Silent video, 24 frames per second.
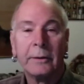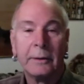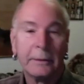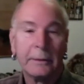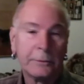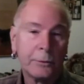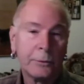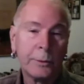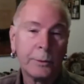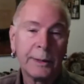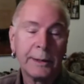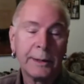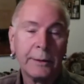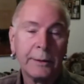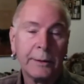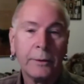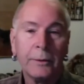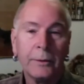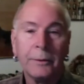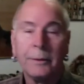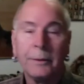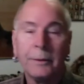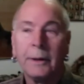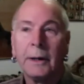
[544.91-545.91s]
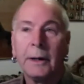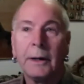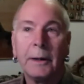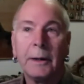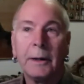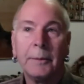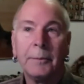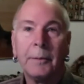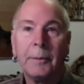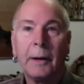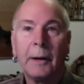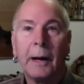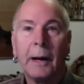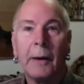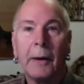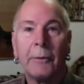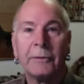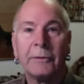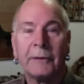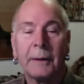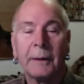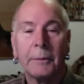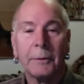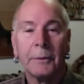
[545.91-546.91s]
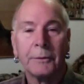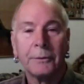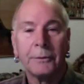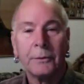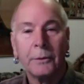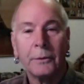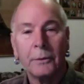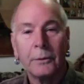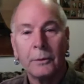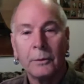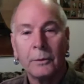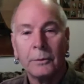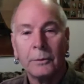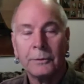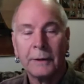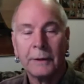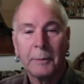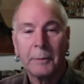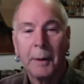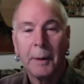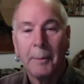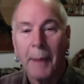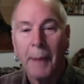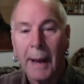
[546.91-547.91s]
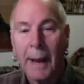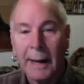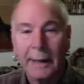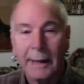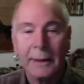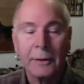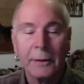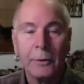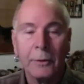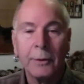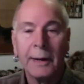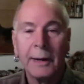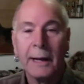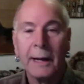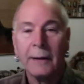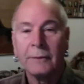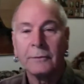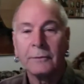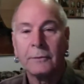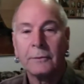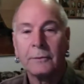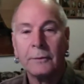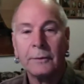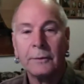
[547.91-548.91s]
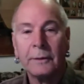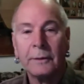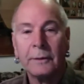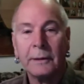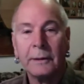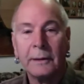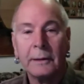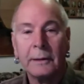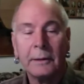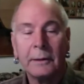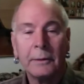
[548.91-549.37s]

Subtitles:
a 20-year-old, I was able to take my bike and go down to the